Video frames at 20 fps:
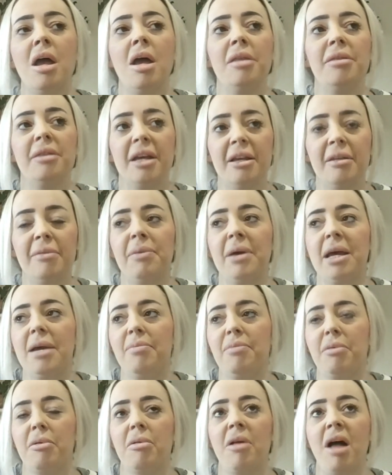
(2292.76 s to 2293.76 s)
These
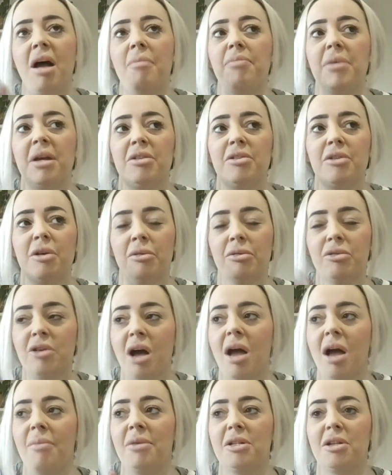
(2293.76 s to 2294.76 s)
people have been told
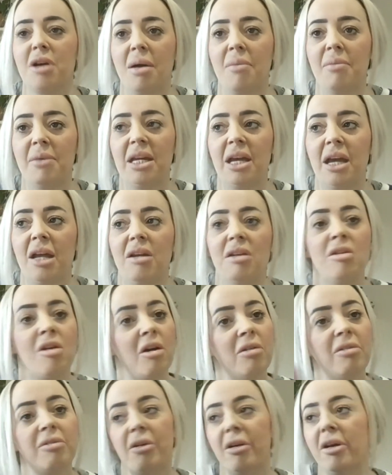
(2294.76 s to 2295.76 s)
time and time again,
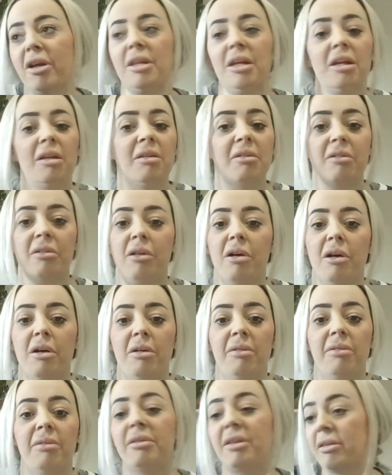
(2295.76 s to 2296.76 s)
no, sorry, the inn's
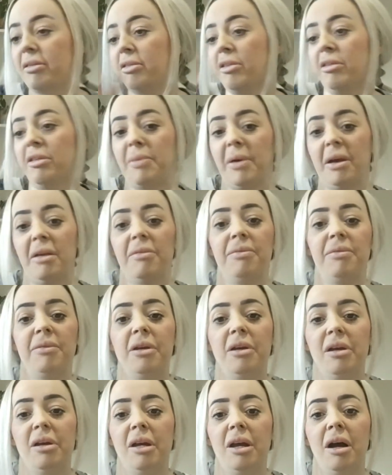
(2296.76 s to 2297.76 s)
closed. There's no space for
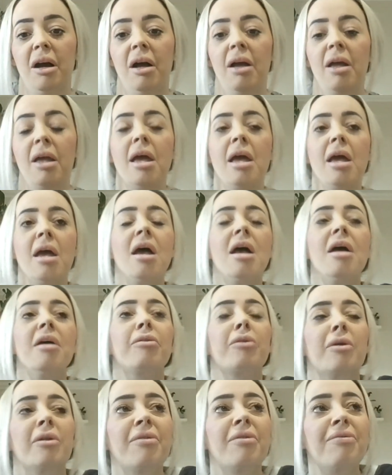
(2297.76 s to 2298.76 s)
you here.
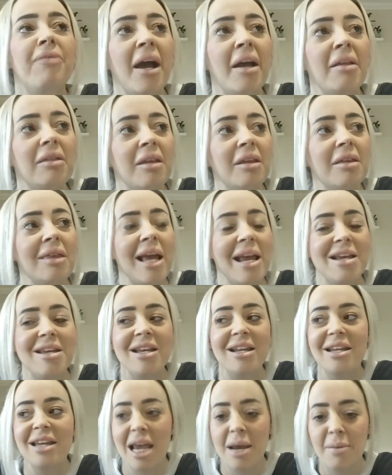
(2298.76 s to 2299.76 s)
So the fact that they
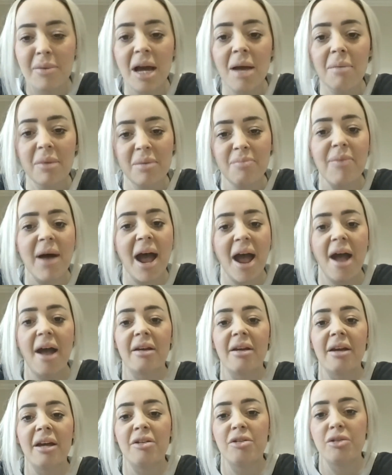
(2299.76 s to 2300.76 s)
can keep coming
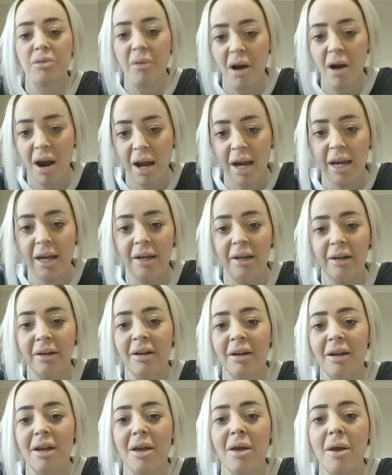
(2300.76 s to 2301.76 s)
back and trying
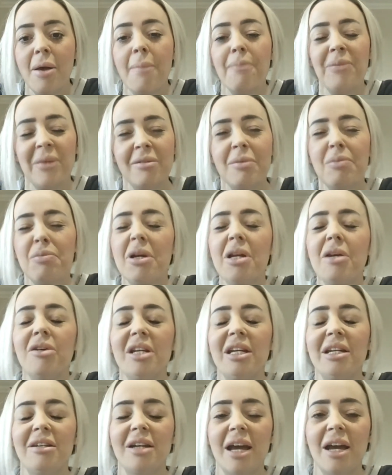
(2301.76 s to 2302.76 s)
is a pretty good
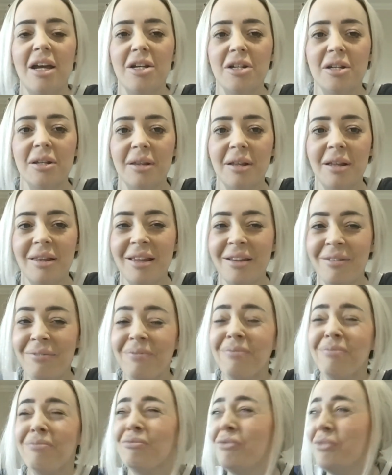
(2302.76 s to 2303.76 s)
indication that they're
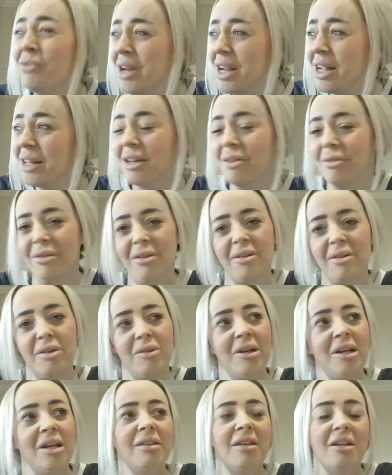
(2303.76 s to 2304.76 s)
really
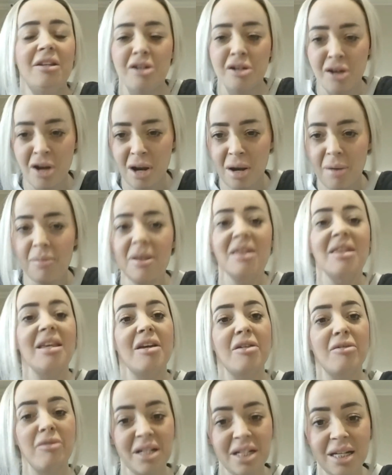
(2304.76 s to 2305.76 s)
resilient, they're determined, they're
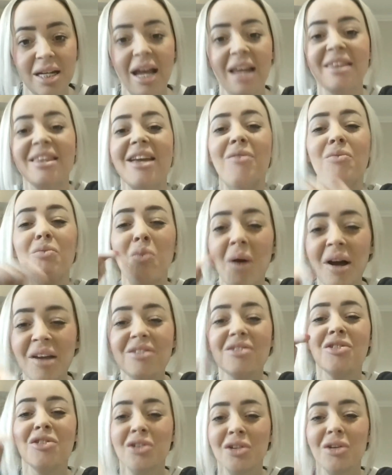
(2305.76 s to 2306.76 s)
gritty, and they
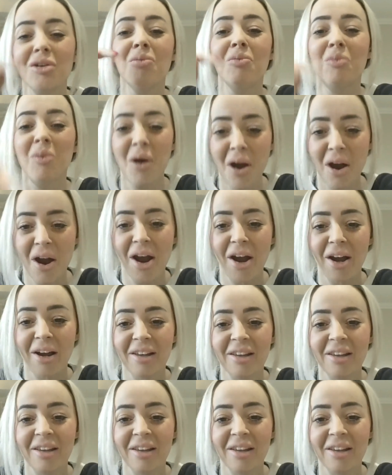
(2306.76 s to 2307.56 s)
want to work.